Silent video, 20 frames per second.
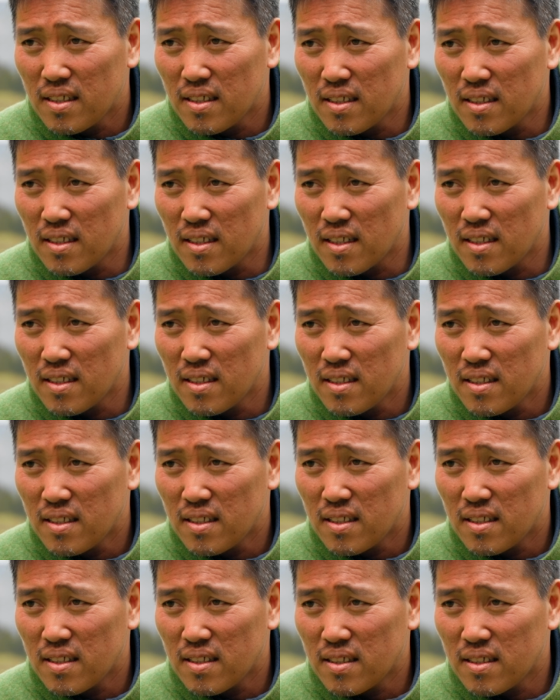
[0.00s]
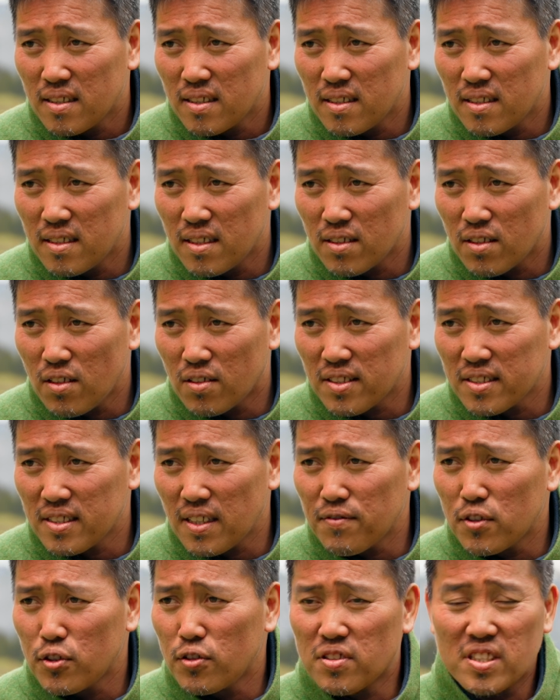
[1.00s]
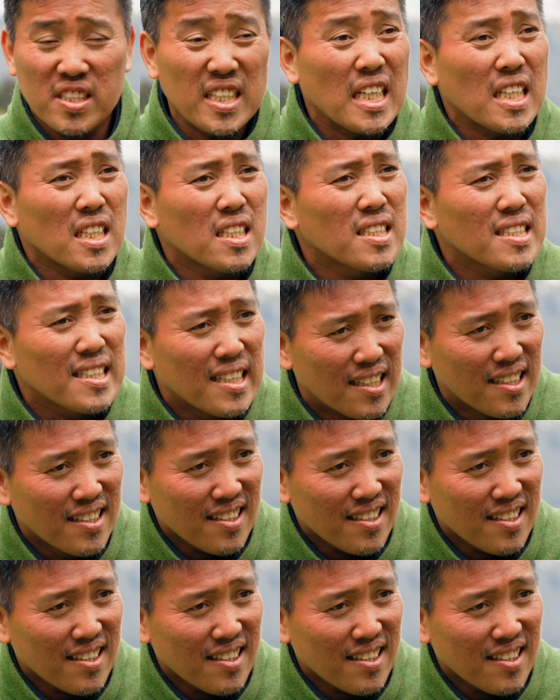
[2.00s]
God doesn't have to use sickness.